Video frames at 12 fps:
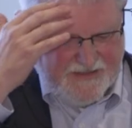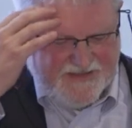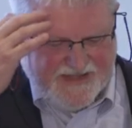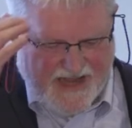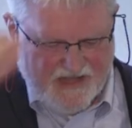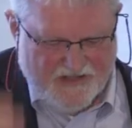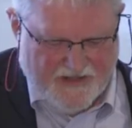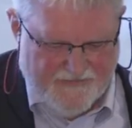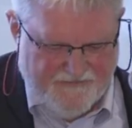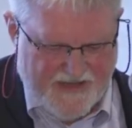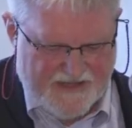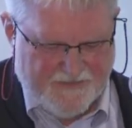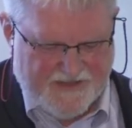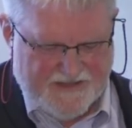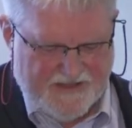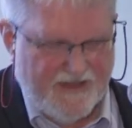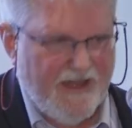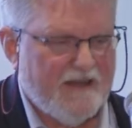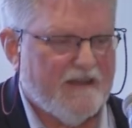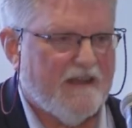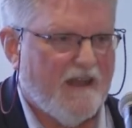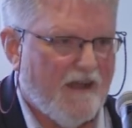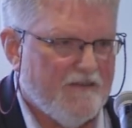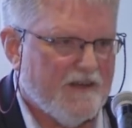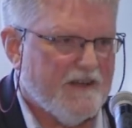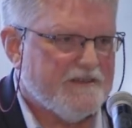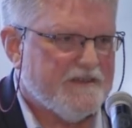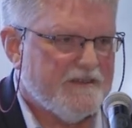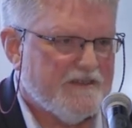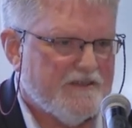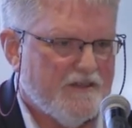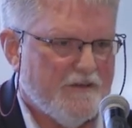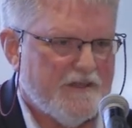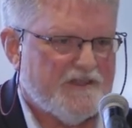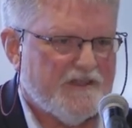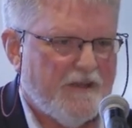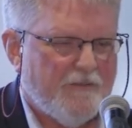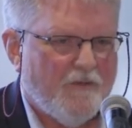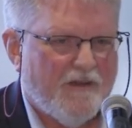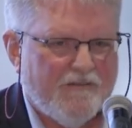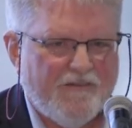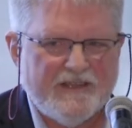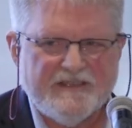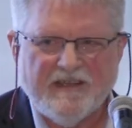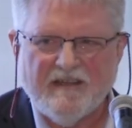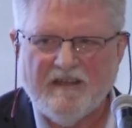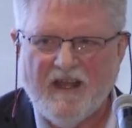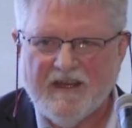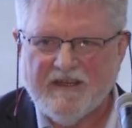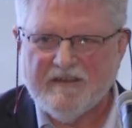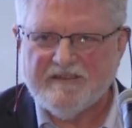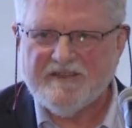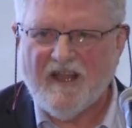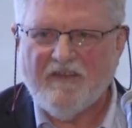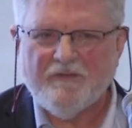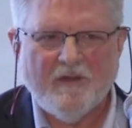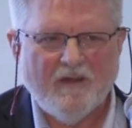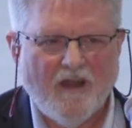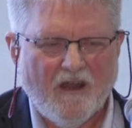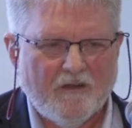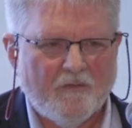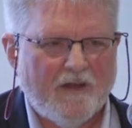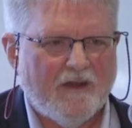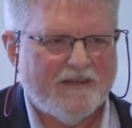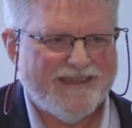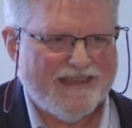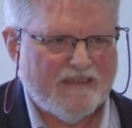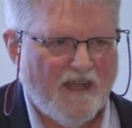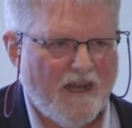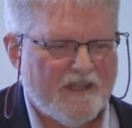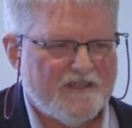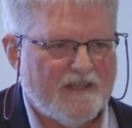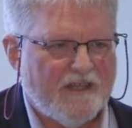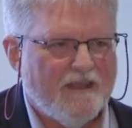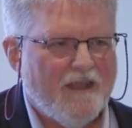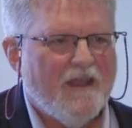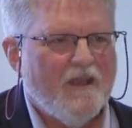substantial investments in data governance and stewardship. We're investing a lot in software, hardware, technology.